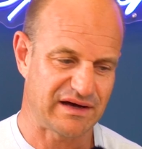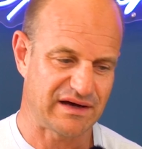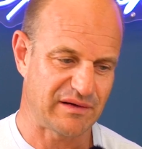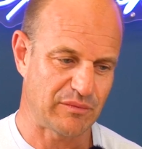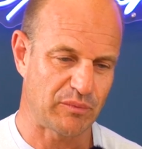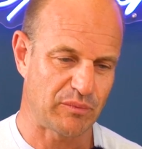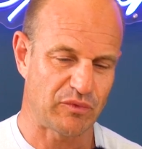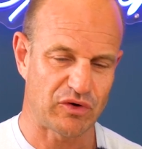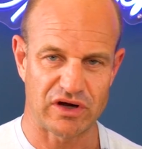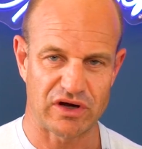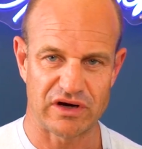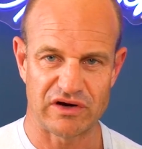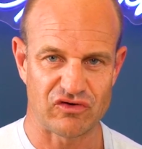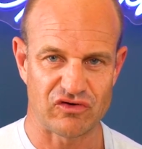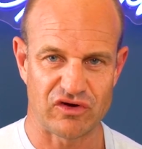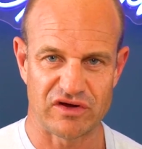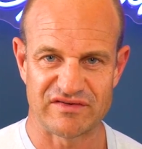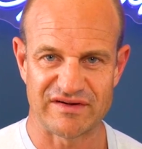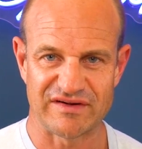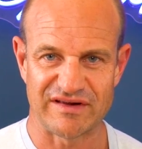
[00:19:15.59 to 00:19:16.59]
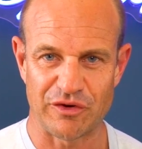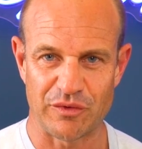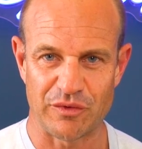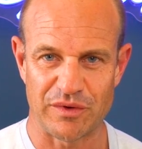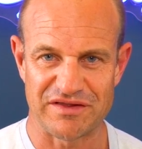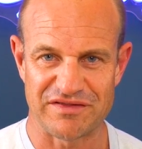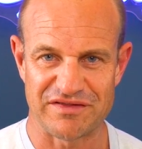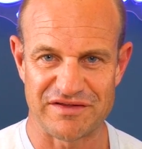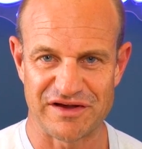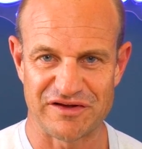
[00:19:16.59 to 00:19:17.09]
Um, I'm not gonna try and sell you
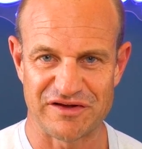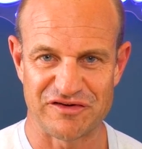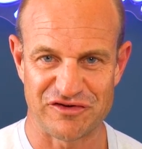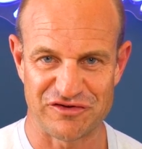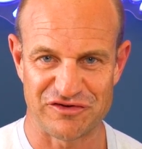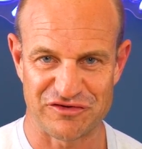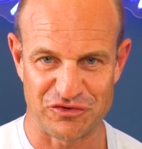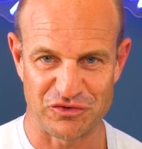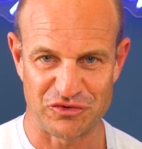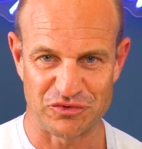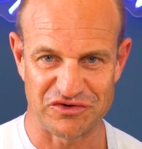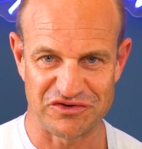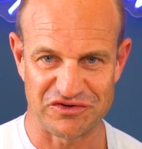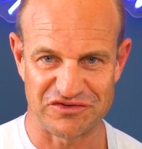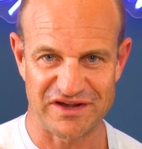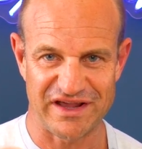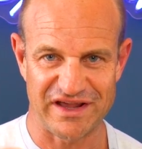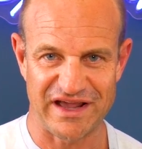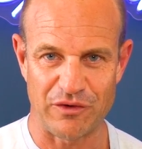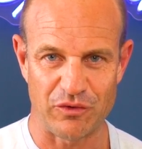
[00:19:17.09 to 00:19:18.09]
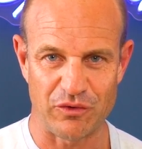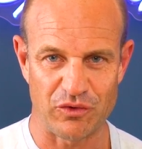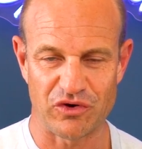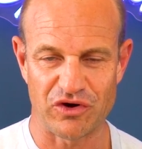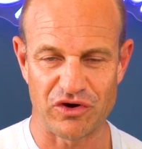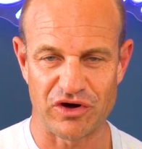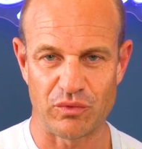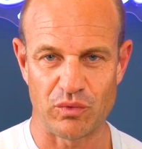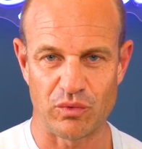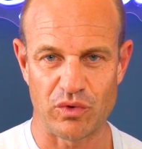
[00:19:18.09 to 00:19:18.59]
anything. It's just cool to see how it all
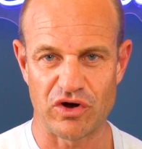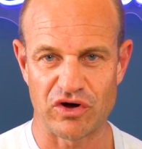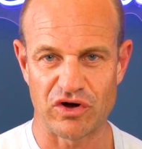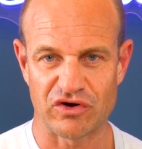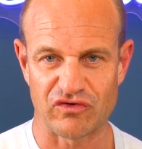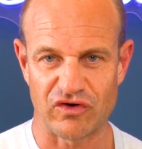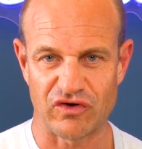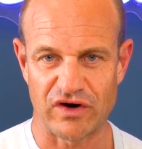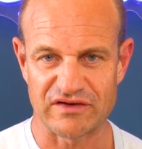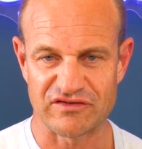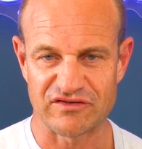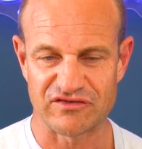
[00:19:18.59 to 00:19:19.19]
kind of works, right?